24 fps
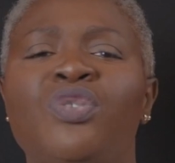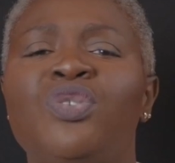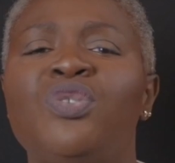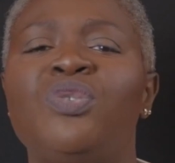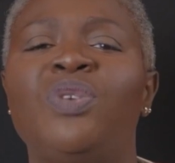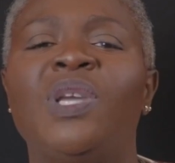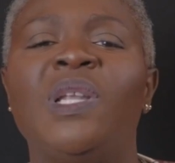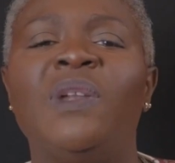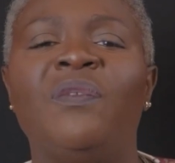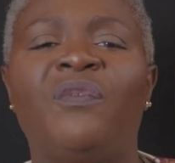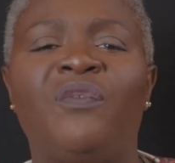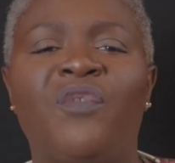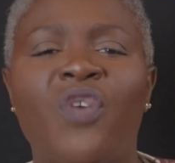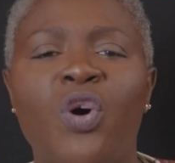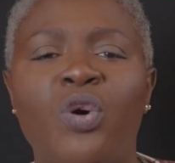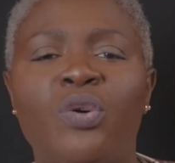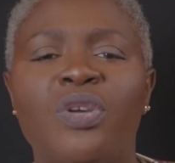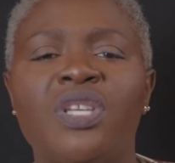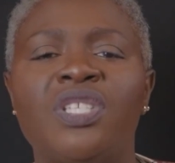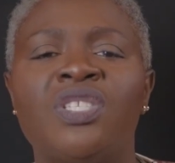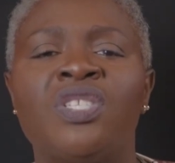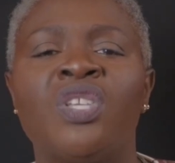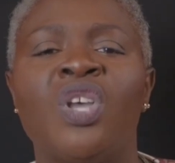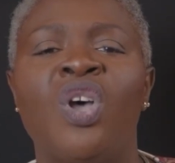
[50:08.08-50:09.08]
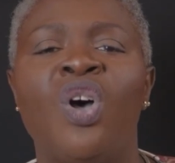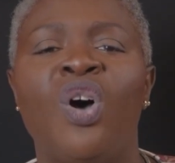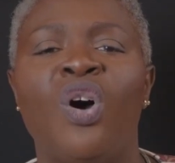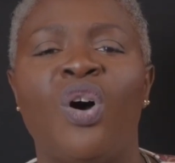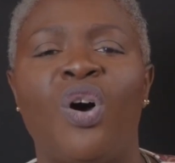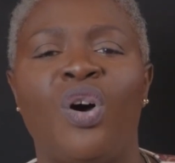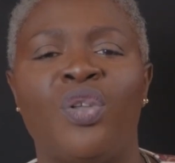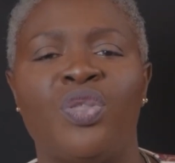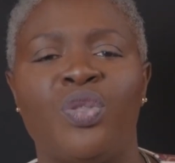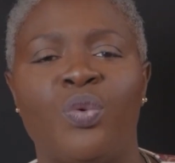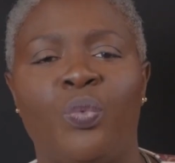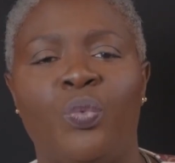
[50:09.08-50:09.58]
you can focus
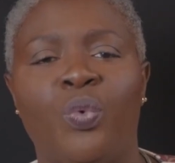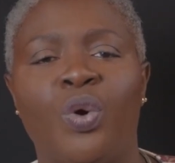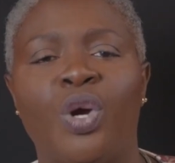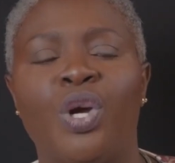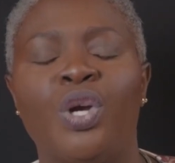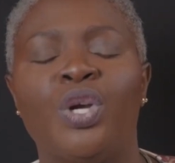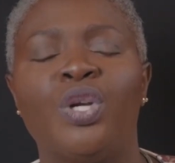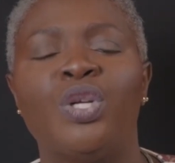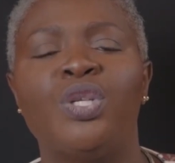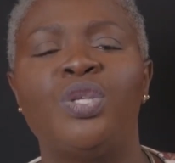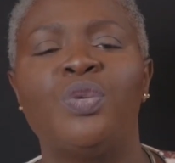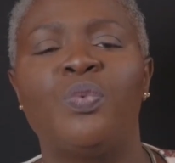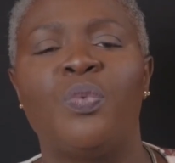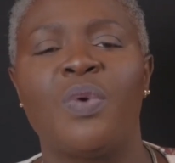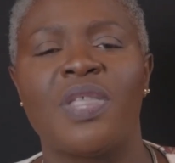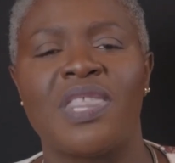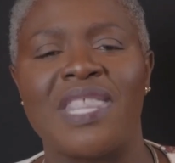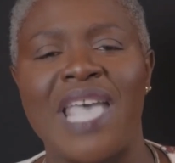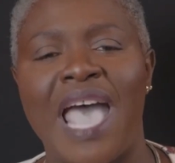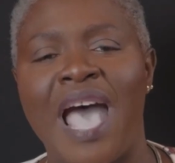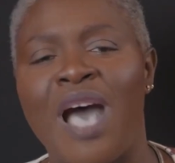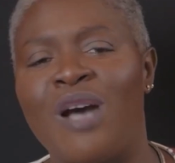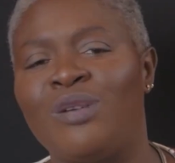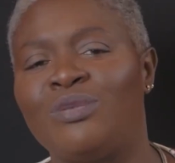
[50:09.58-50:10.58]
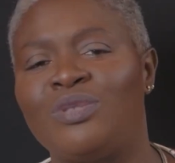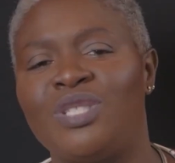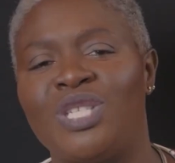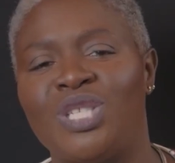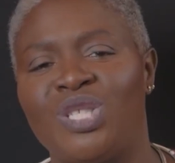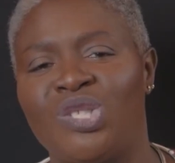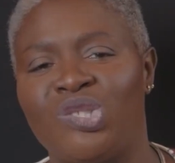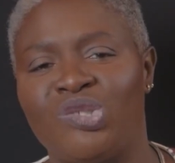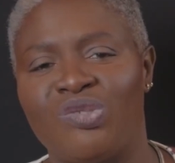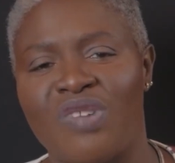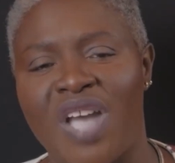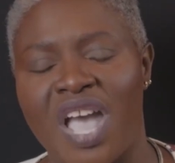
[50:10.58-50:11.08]
on the Word without
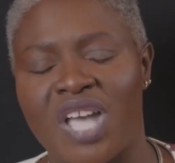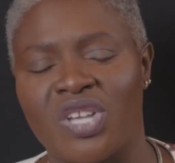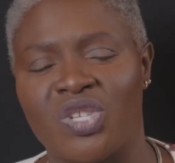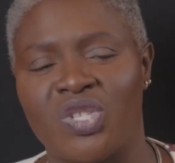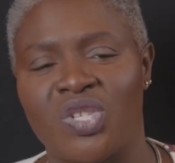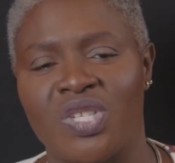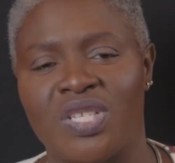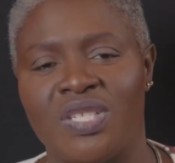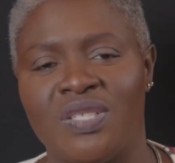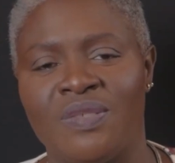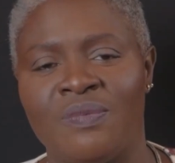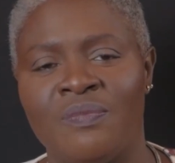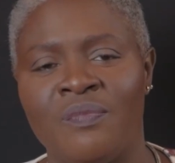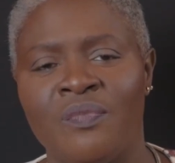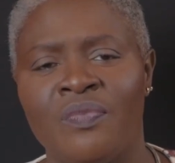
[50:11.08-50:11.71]
distraction.